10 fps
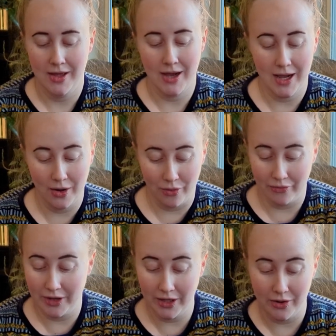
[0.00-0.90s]
I
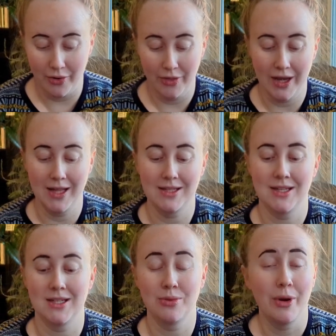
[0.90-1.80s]
already know that it's
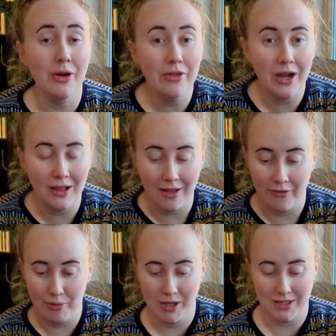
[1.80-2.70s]
a sweater that I
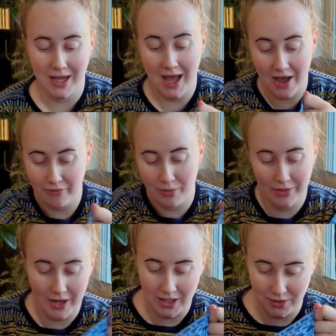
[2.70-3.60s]
love because I have
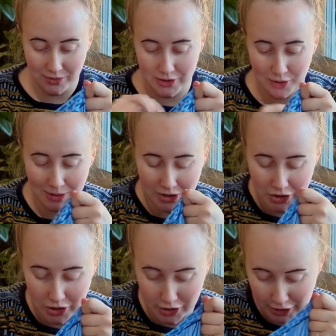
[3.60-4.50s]
one that I use so
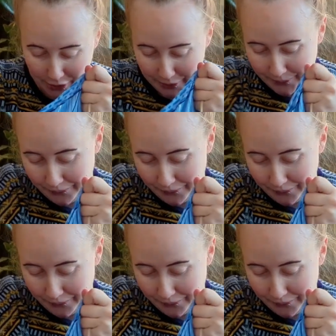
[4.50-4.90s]
much. So